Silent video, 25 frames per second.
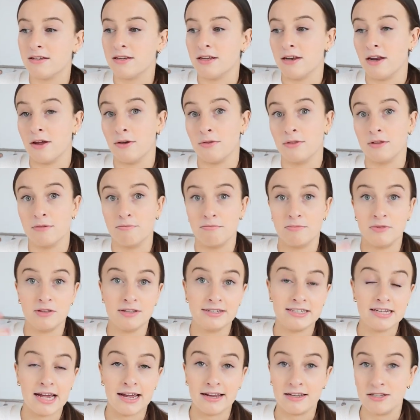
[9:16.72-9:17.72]
you know the,
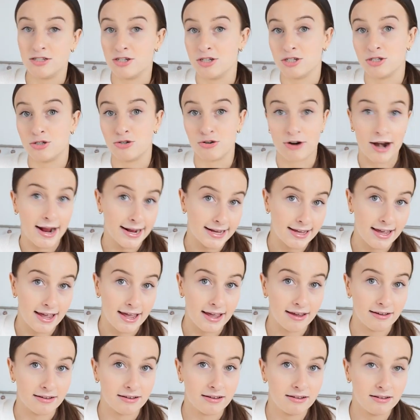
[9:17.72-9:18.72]
the day is just
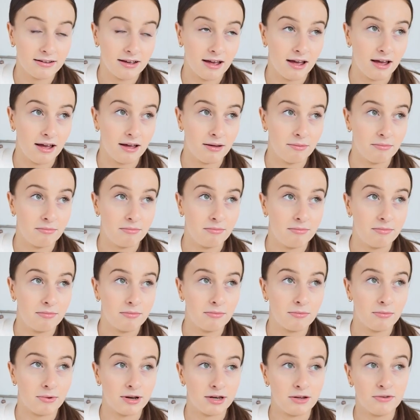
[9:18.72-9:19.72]
dragging um,
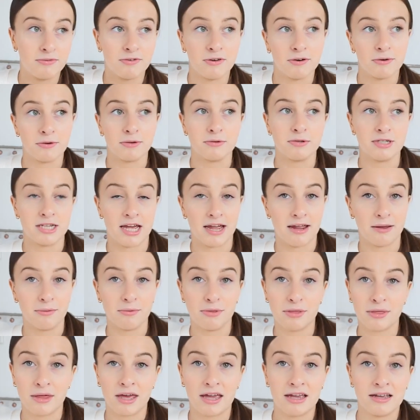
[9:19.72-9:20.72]
when you fill your day
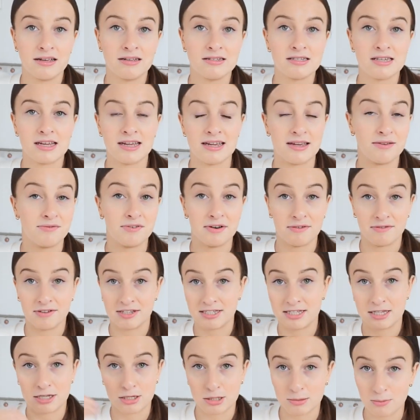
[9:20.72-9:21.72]
with things even if
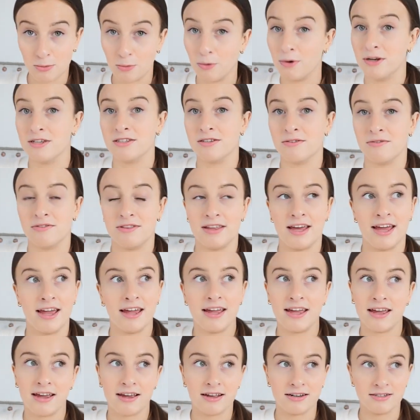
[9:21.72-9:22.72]
it's the smallest of
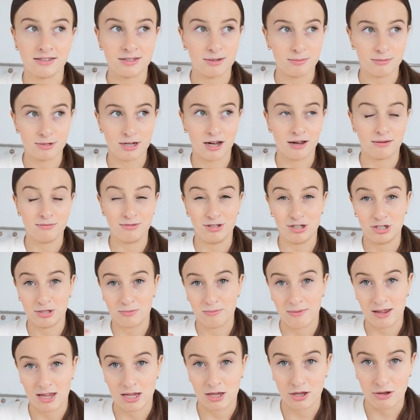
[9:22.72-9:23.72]
thing it can sometimes
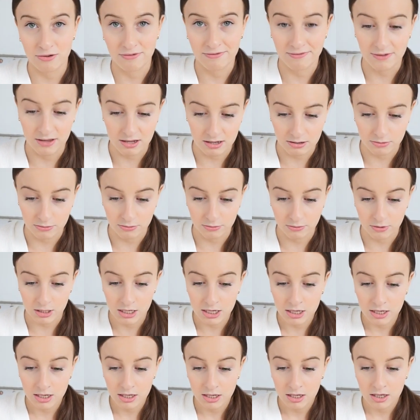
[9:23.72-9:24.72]
just make you feel
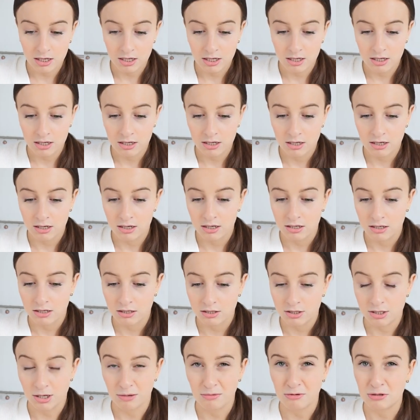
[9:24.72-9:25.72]

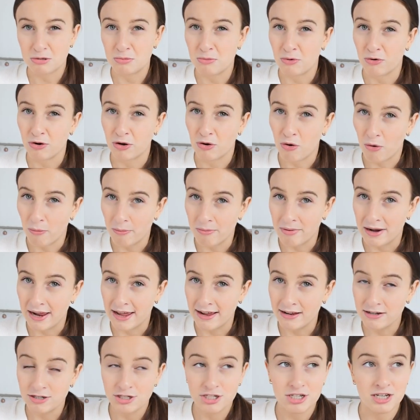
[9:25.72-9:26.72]
so much more
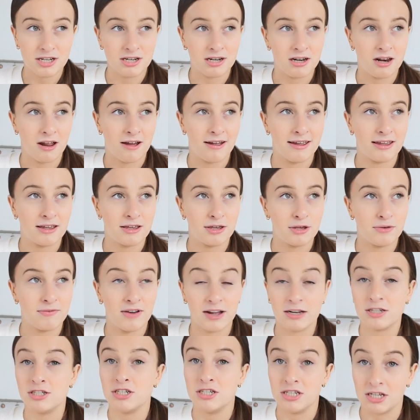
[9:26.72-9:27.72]
accomplished and like
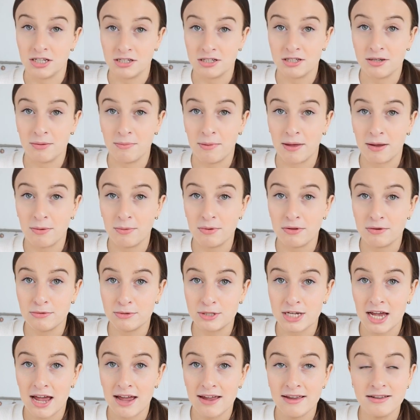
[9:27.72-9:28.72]
you've actually done something with
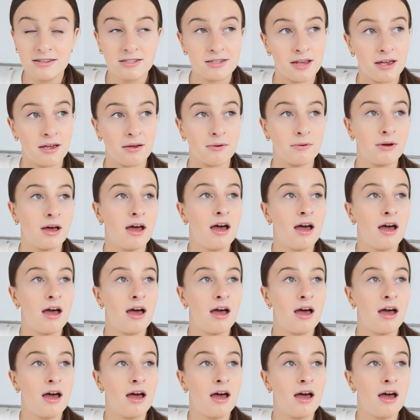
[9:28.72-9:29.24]
your day so